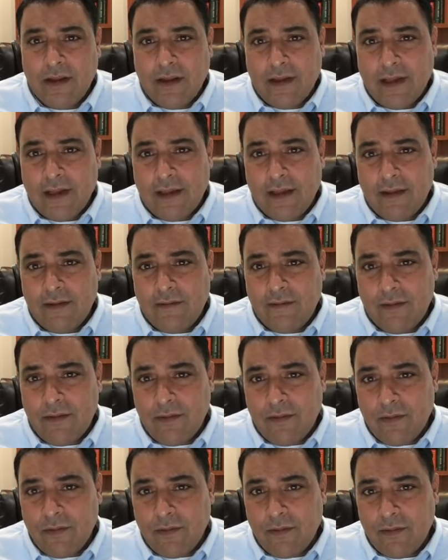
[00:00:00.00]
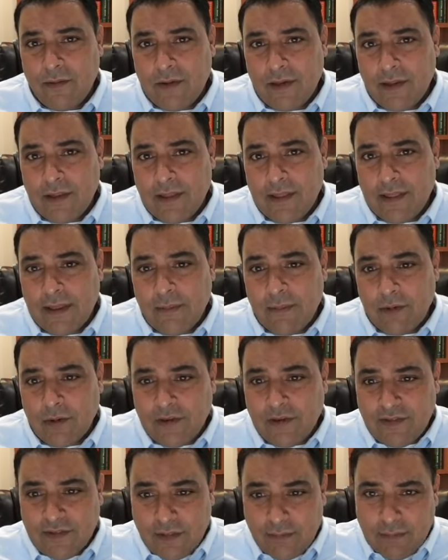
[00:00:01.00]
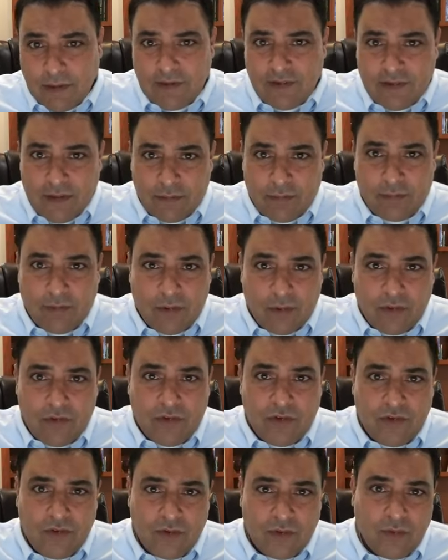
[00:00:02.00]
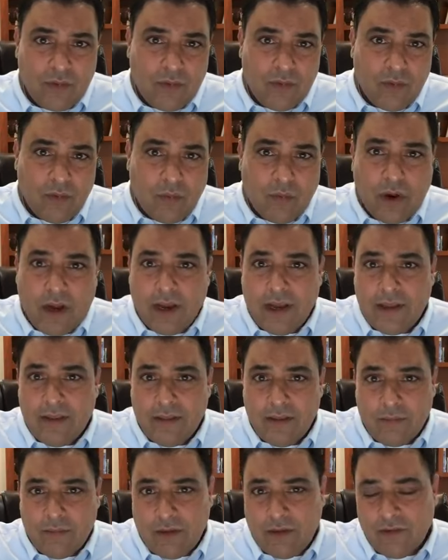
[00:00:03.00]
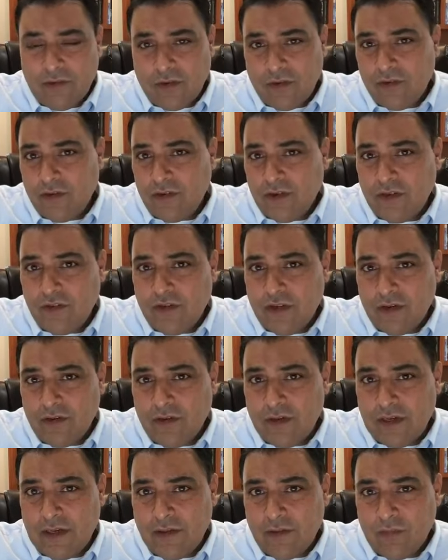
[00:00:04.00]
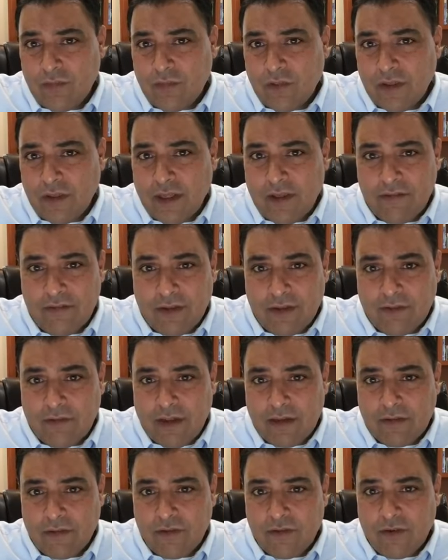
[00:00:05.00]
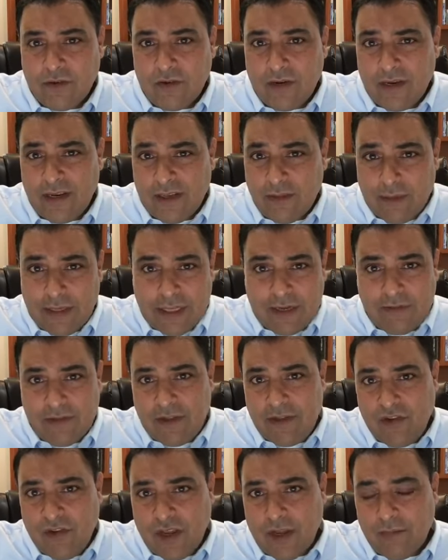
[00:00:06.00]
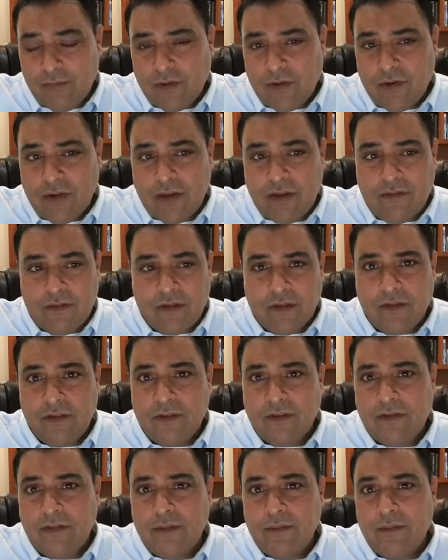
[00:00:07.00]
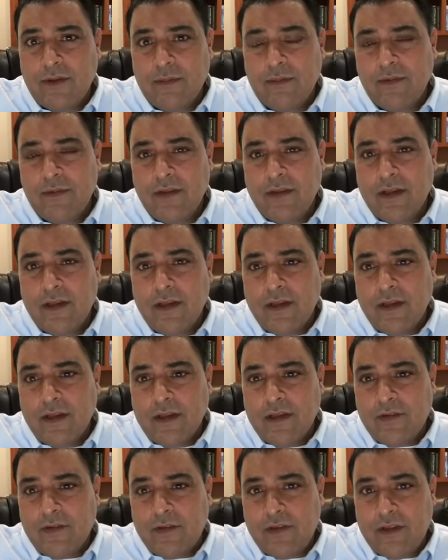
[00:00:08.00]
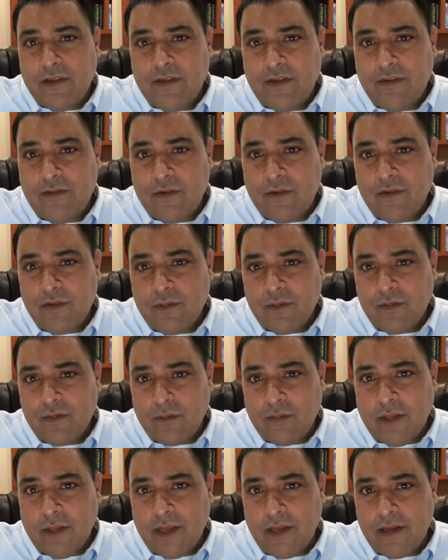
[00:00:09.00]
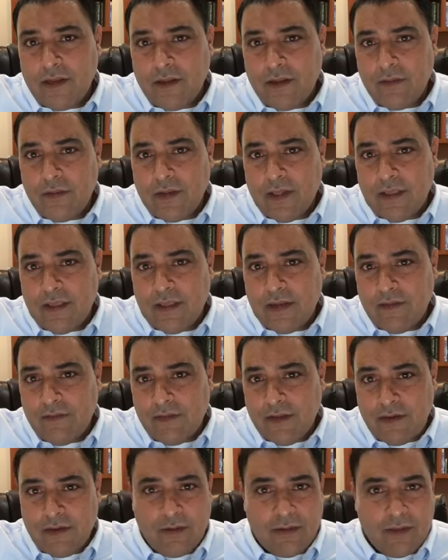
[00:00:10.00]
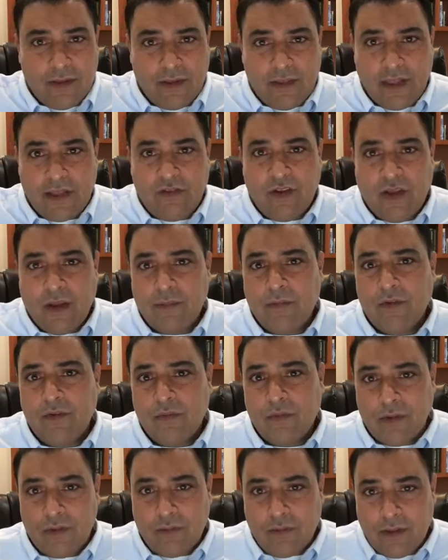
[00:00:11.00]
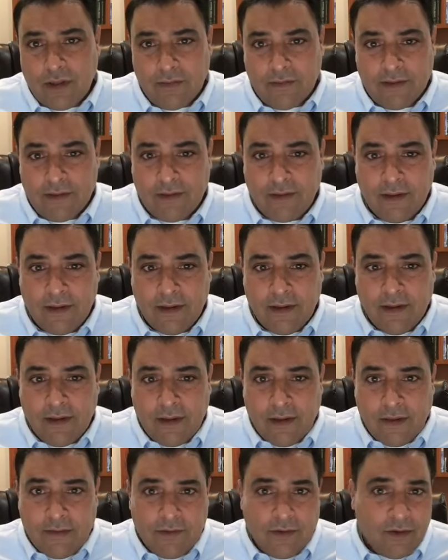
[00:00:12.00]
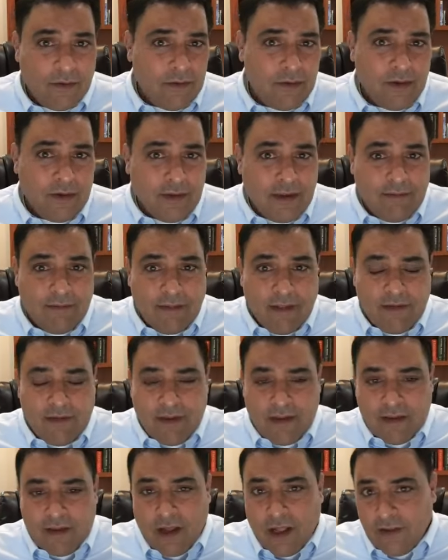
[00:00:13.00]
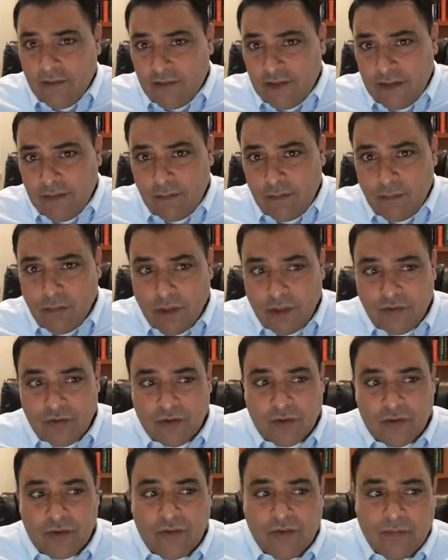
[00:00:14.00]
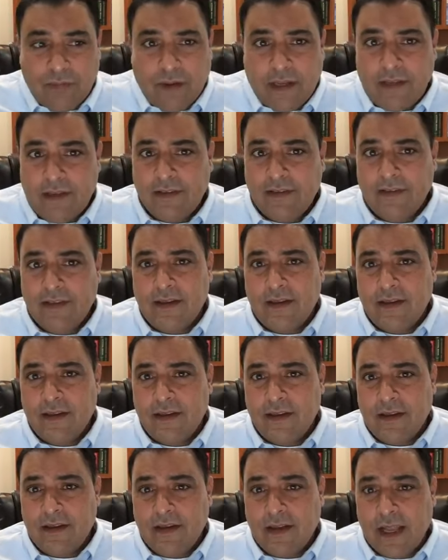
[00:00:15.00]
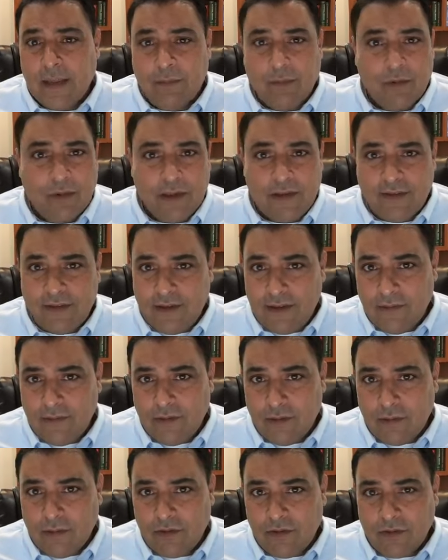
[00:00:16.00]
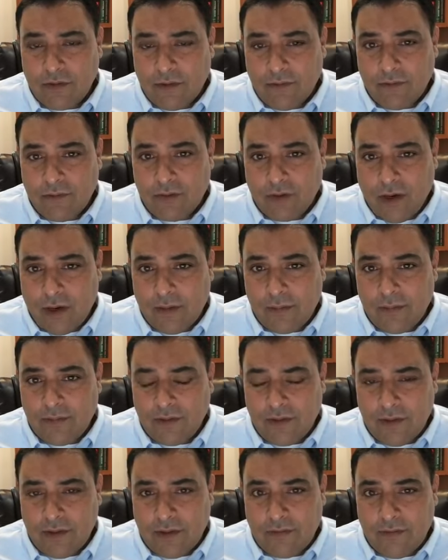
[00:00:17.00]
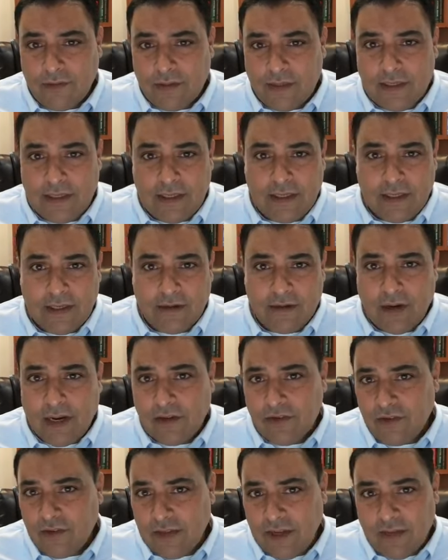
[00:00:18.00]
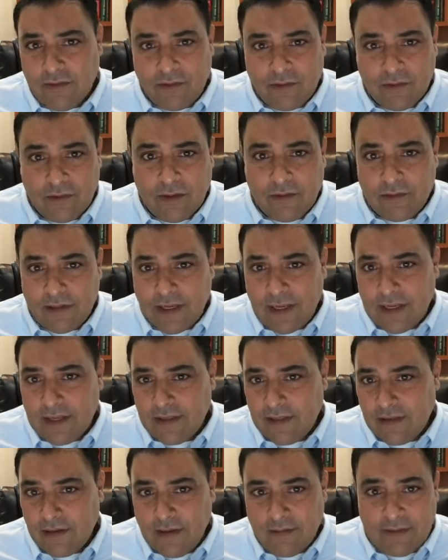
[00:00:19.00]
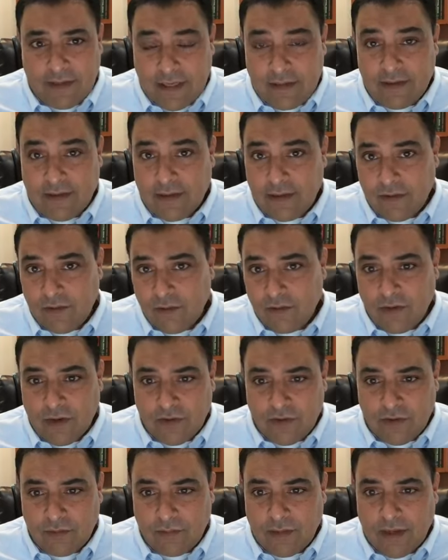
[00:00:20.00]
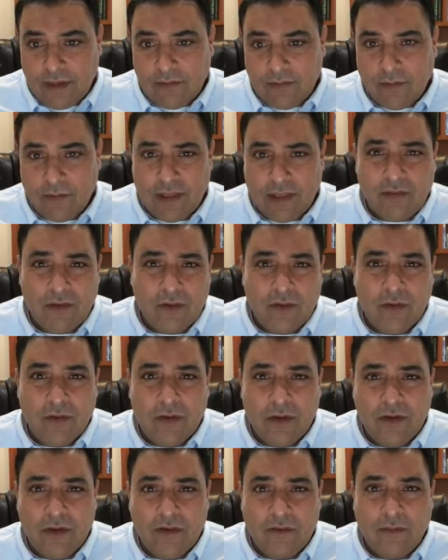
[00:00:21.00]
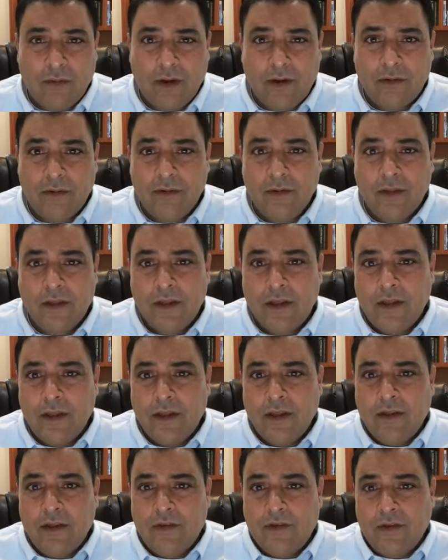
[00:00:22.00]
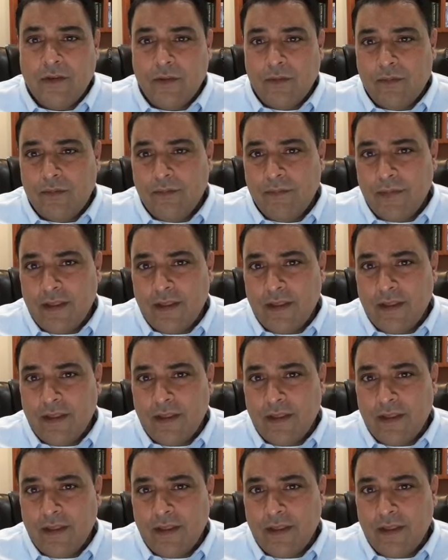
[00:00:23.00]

I give you in that book step-by-step approaches to why the brain starts to degenerate and what lifestyle factors are. In the beginning of each chapter, I give you a list of symptoms so you can see if those symptoms apply to you, and then if they do, then that chapter is really relevant. So you could have, let's say, constantly blood sugar spikes and then hypoglycemia, and your blood sugar level drops, and you get fatigue and crash in the afternoon every day, and then you have to eat to get your function back. Well, that's a neurodegenerative model. So